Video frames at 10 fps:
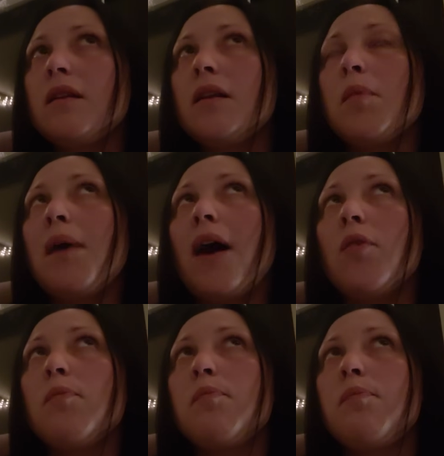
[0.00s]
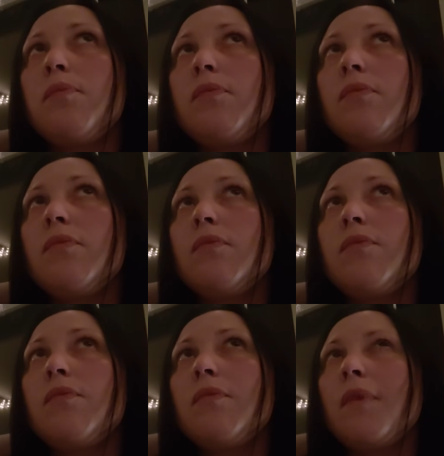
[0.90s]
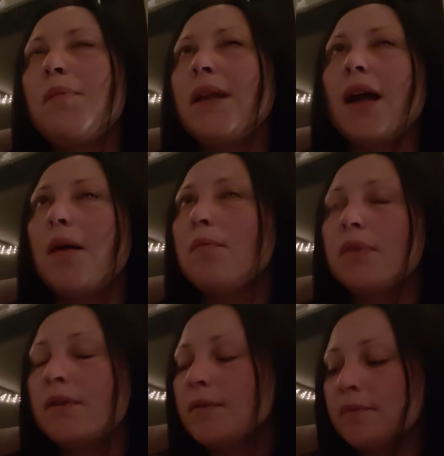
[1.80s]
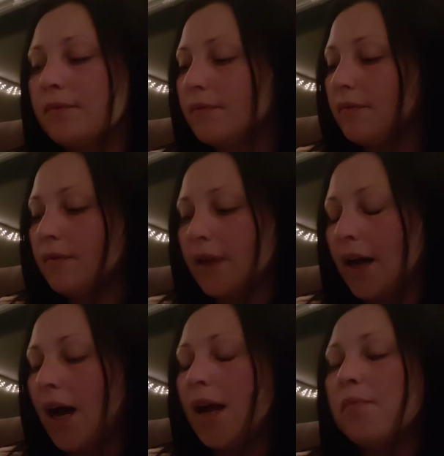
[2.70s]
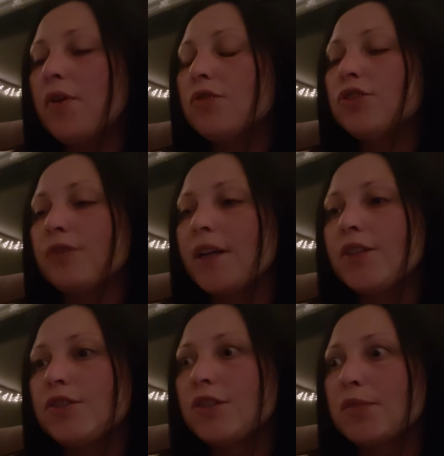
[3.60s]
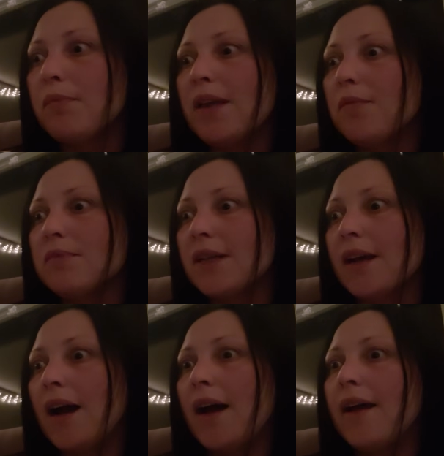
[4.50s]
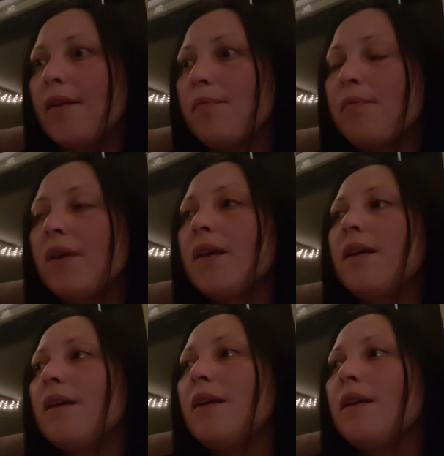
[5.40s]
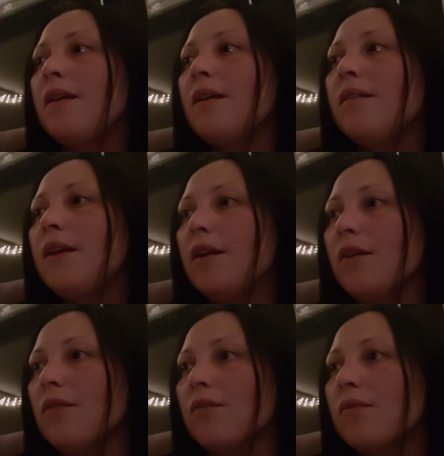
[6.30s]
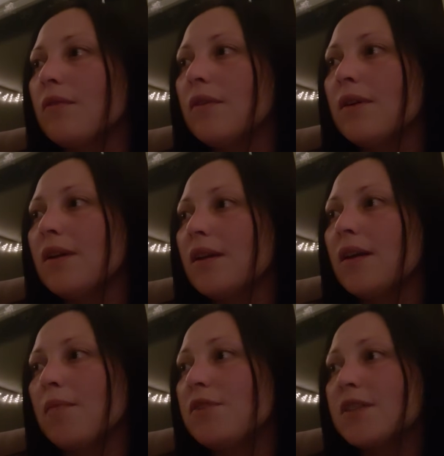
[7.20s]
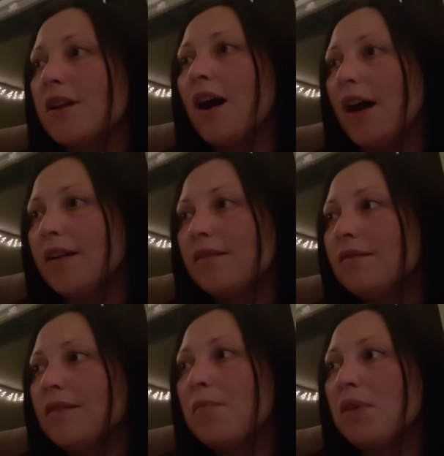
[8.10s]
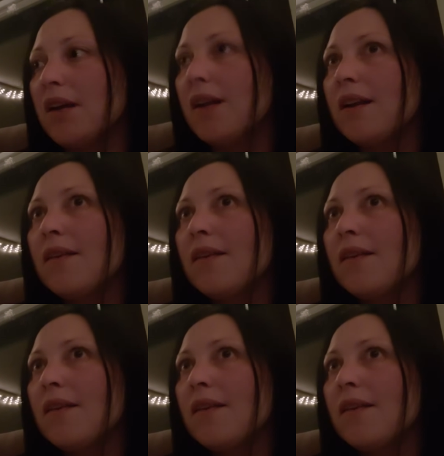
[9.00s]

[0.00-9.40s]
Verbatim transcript: About, I mean, like, I am no stranger to memes. Like, I, you know, I'm just not, but